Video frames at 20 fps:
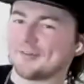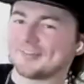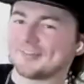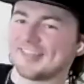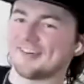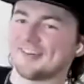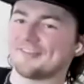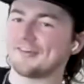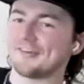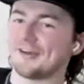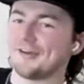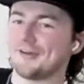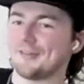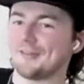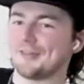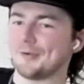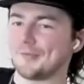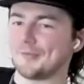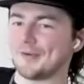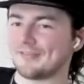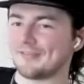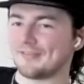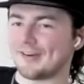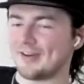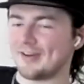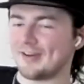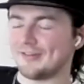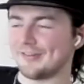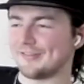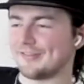that photo that went
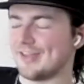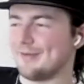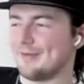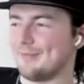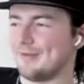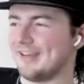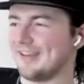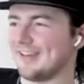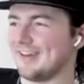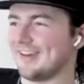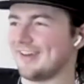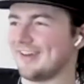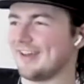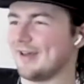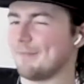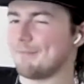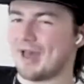around of him in a,